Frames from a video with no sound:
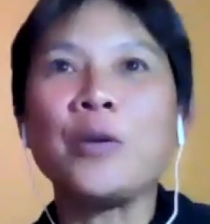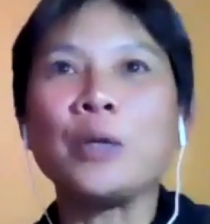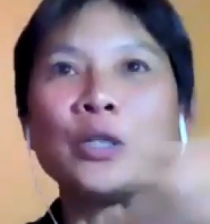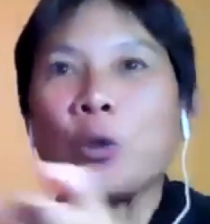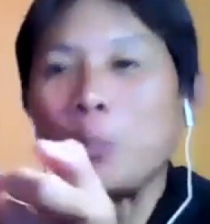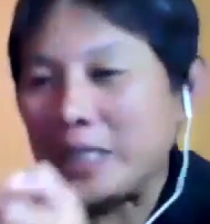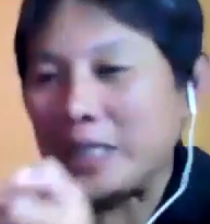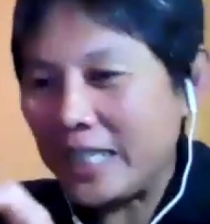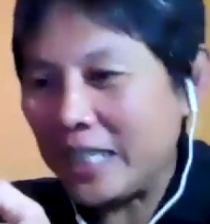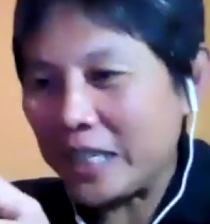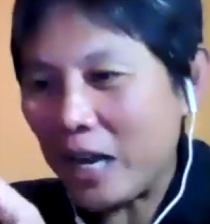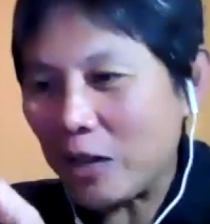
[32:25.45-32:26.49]
We're so
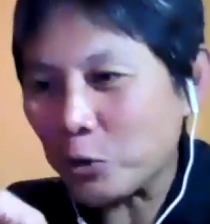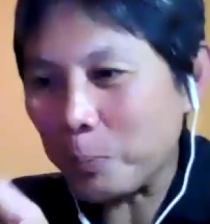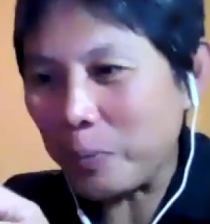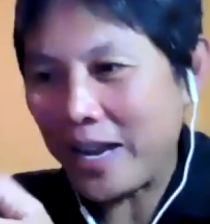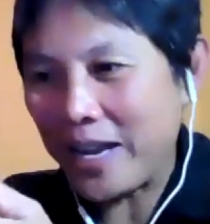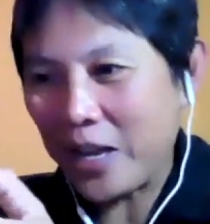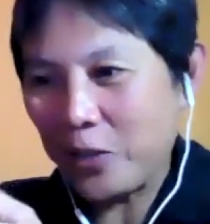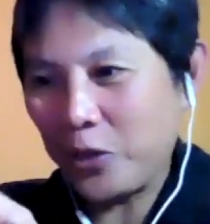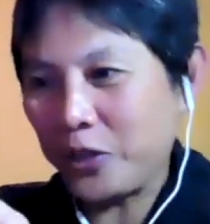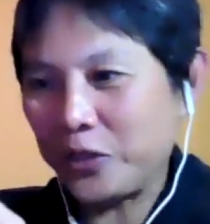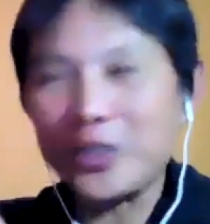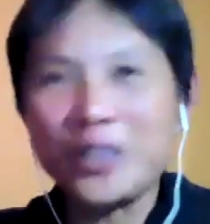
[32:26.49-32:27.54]
busy learning how to play like
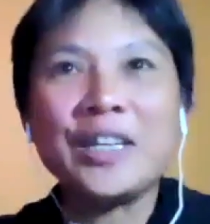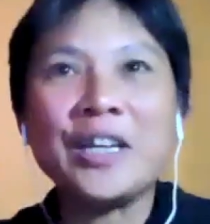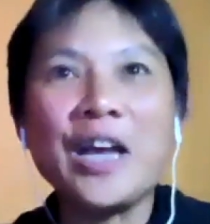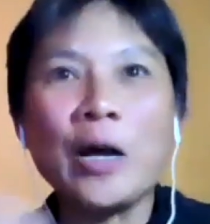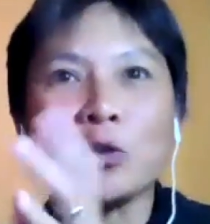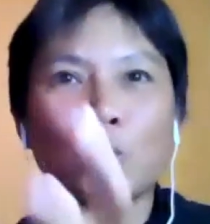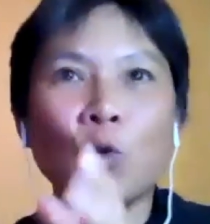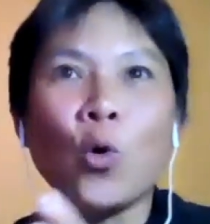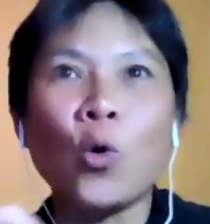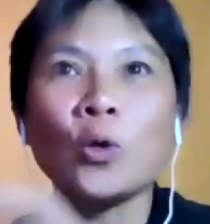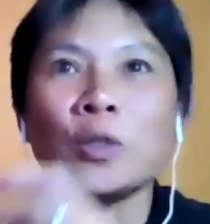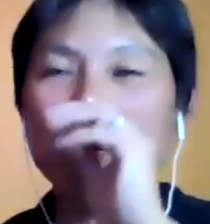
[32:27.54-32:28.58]
this and getting our
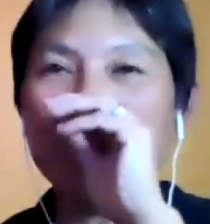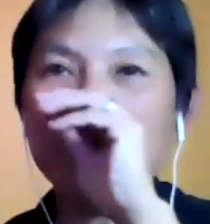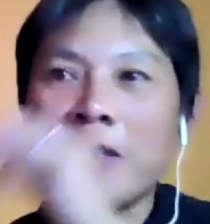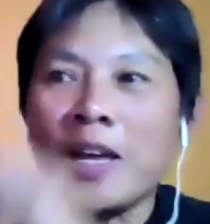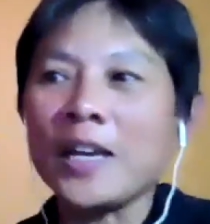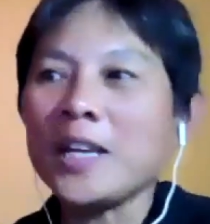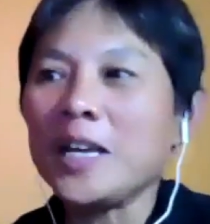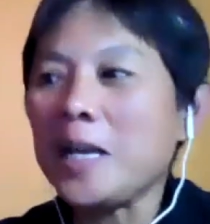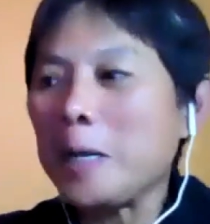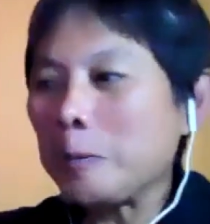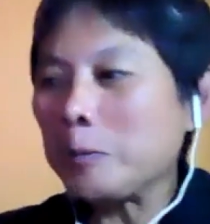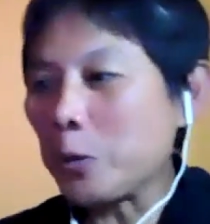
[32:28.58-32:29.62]
scores and all of that.
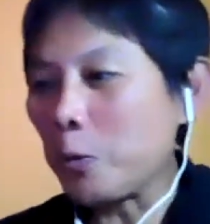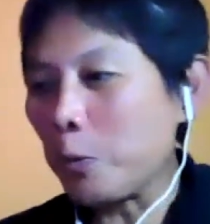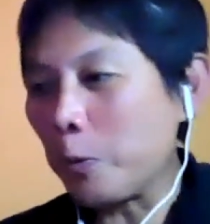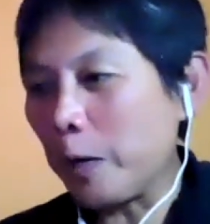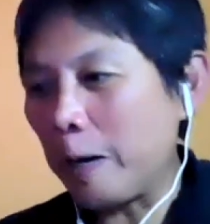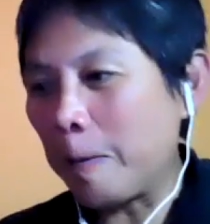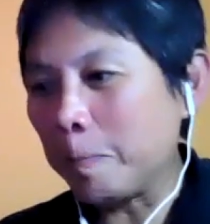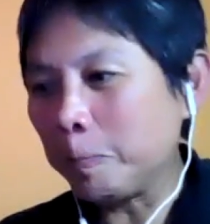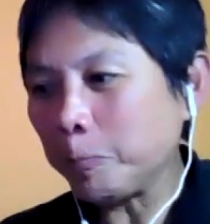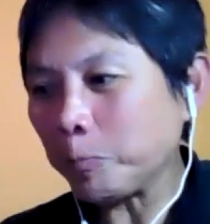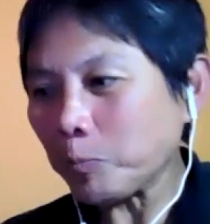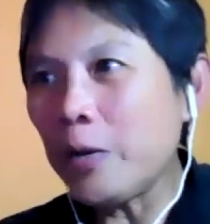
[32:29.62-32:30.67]
So,
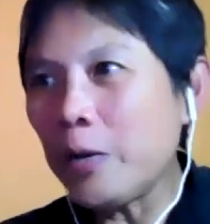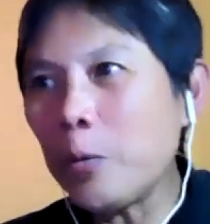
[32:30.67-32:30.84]
one